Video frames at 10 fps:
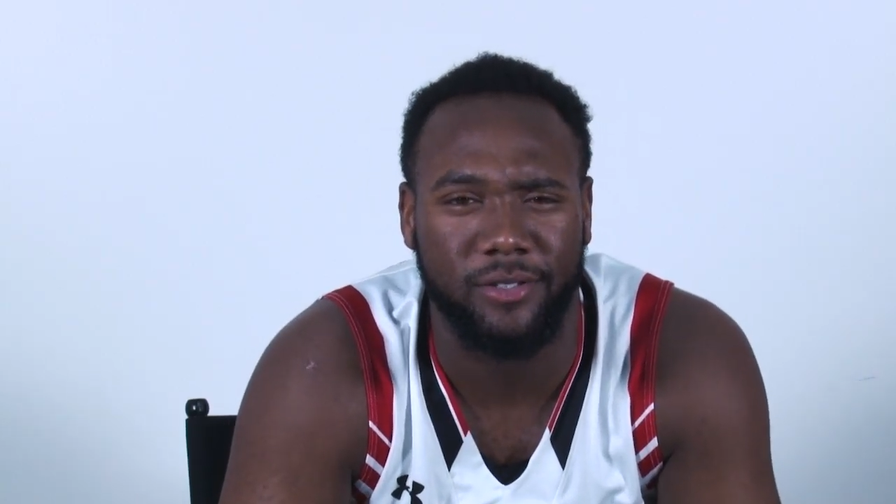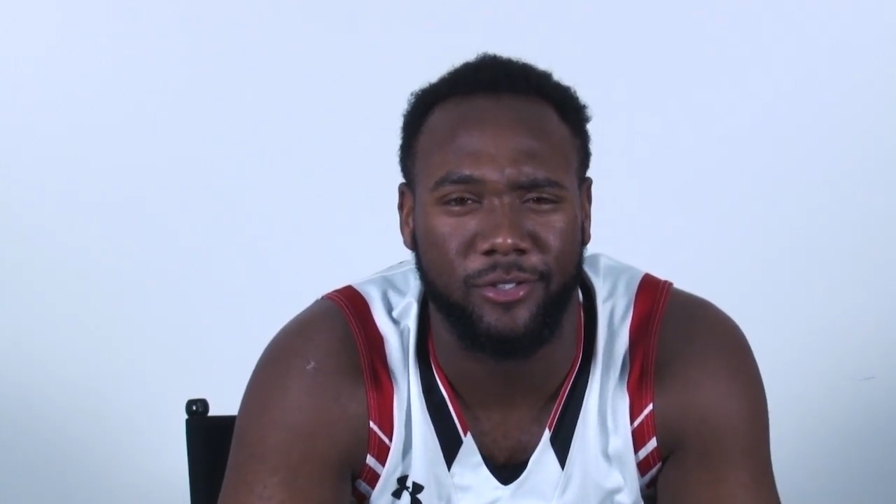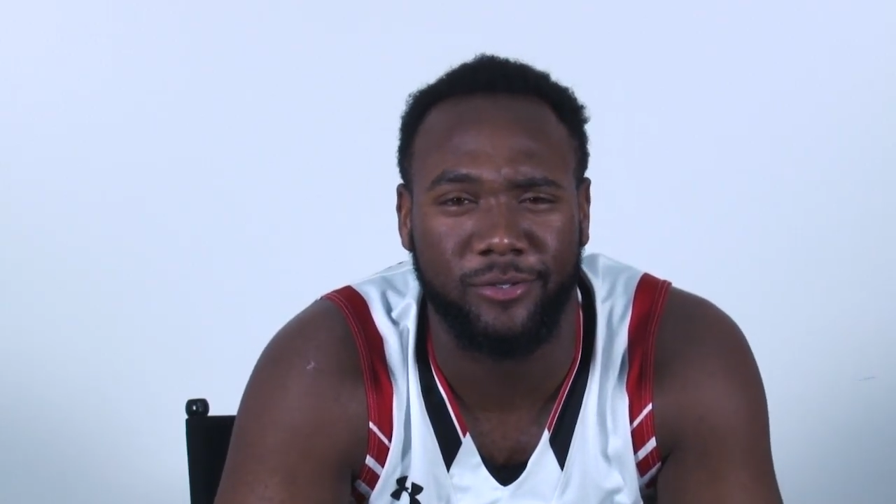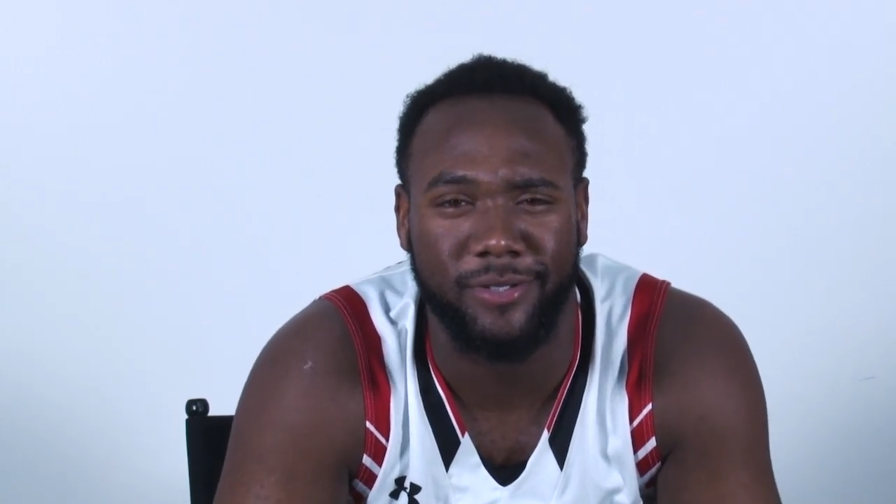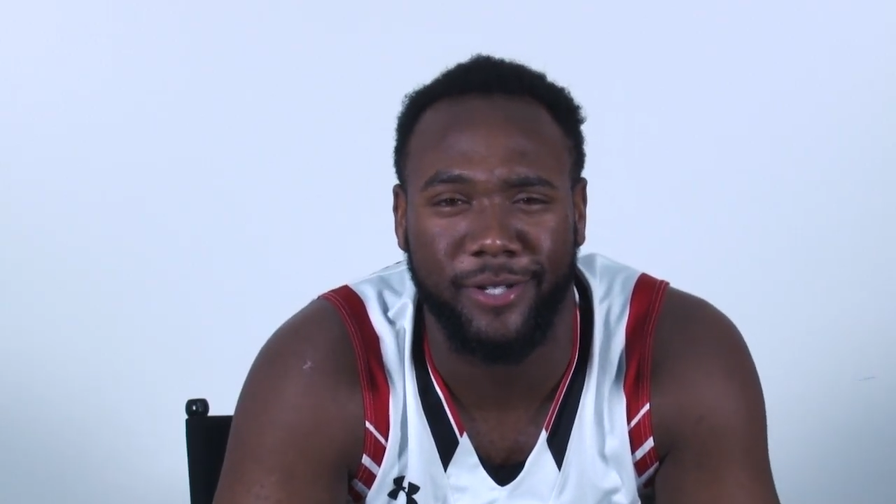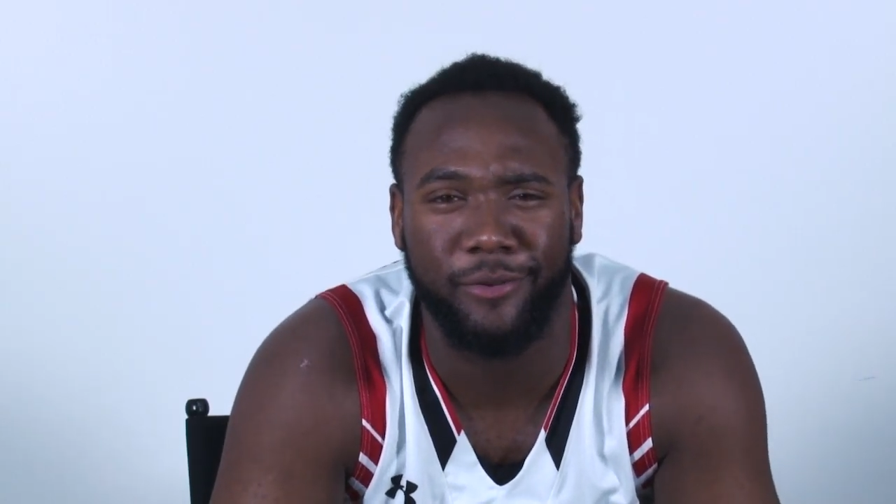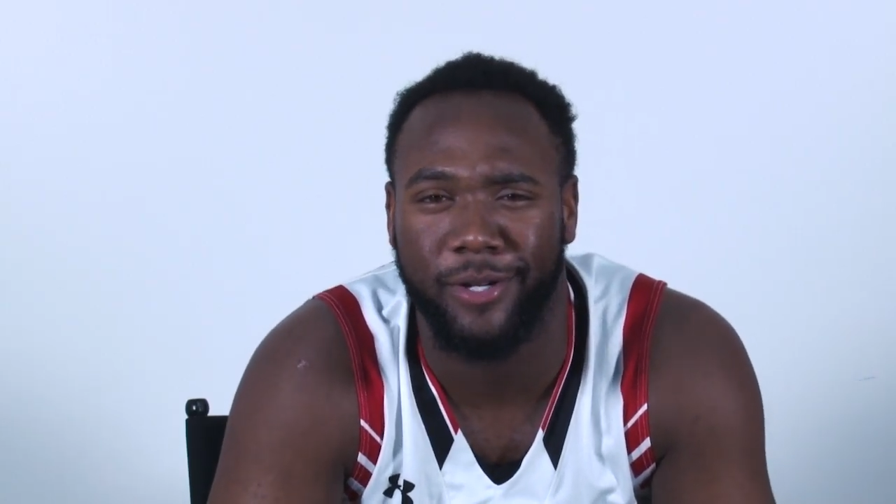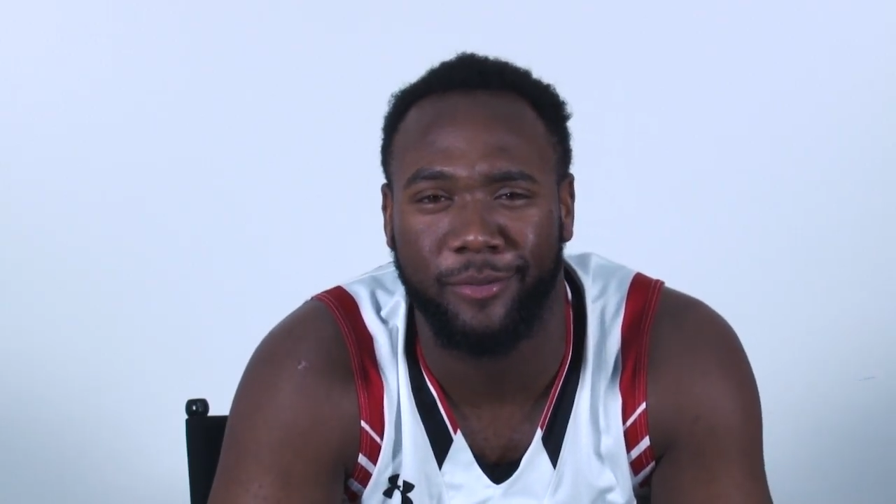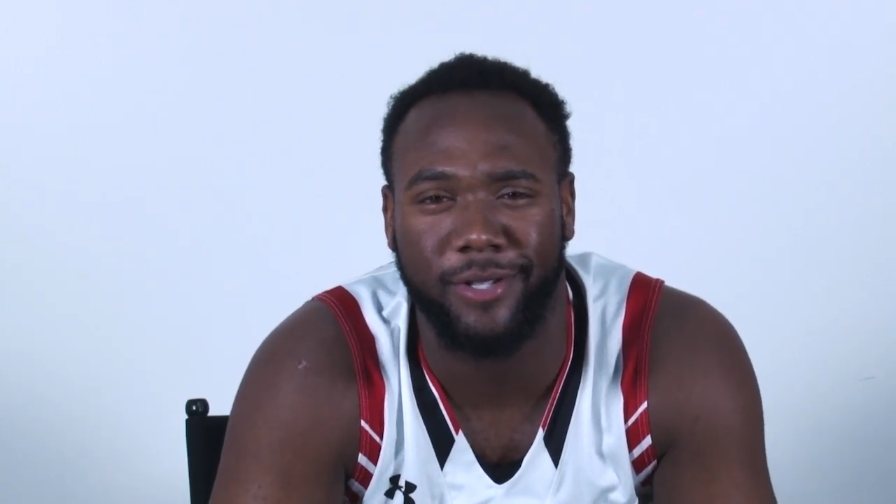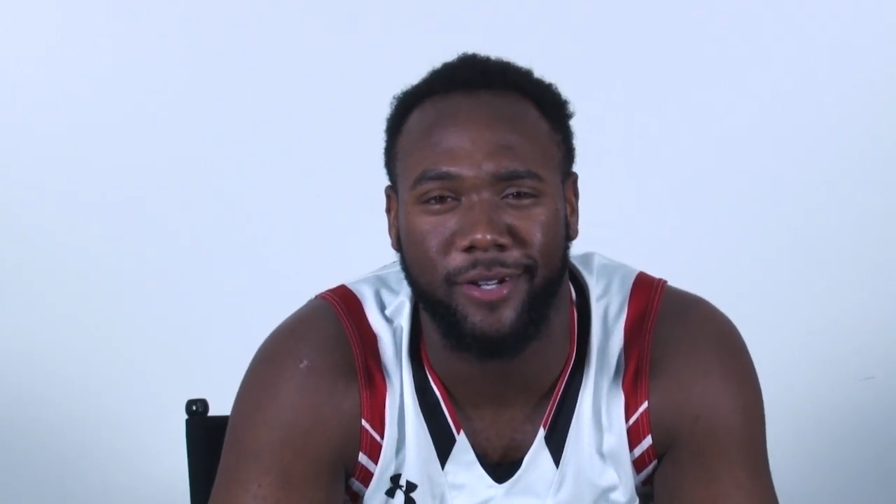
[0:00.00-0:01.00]
Ju, you were
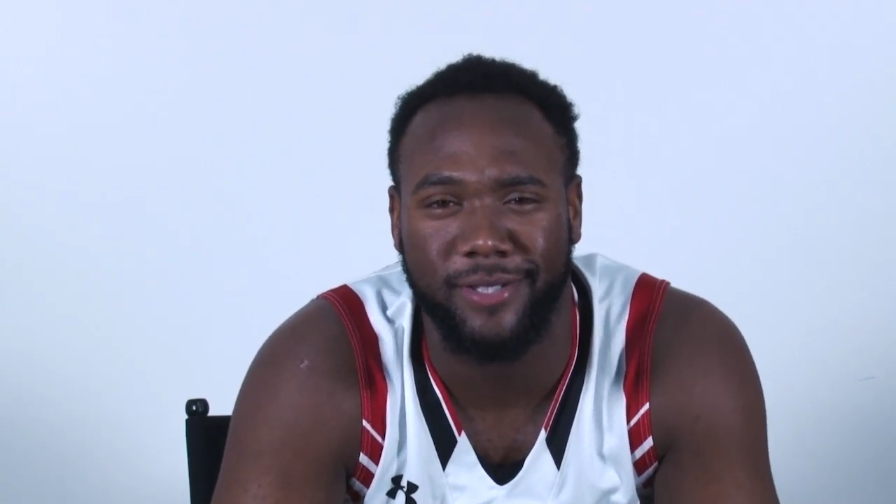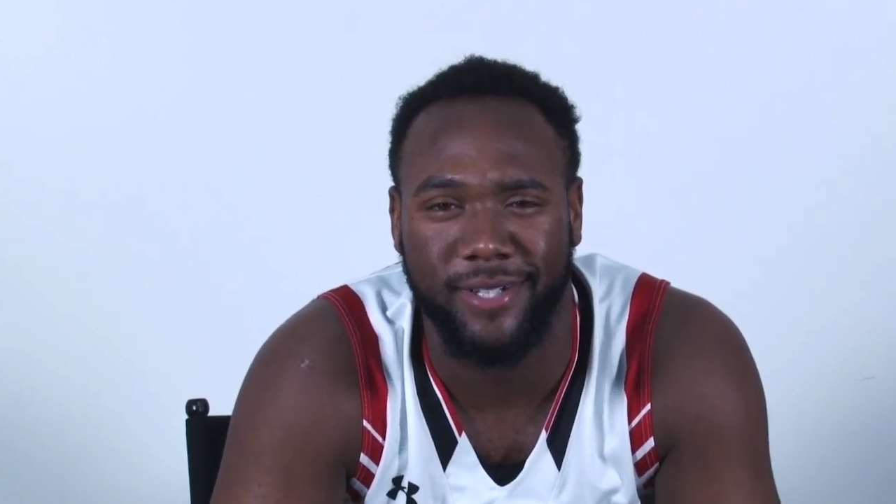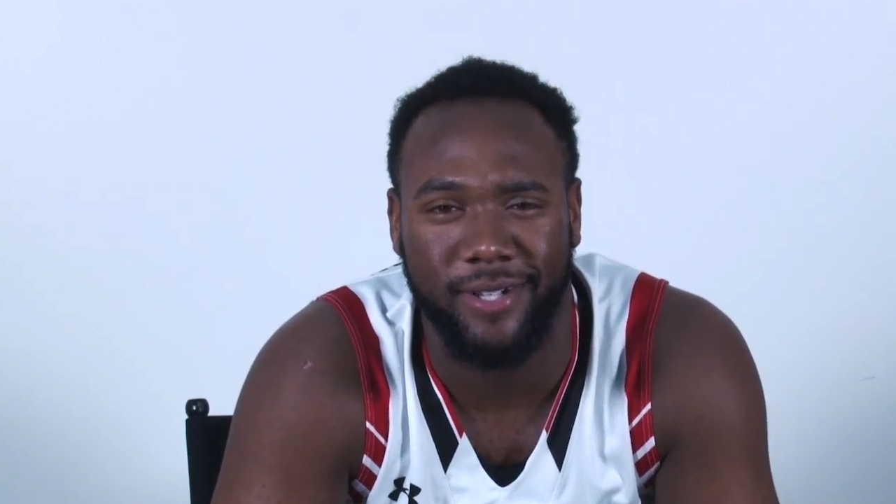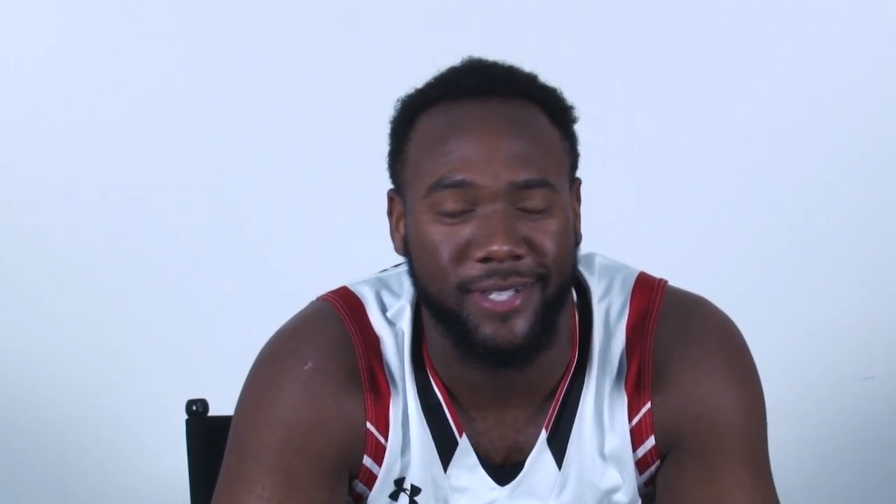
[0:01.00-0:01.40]
number 13.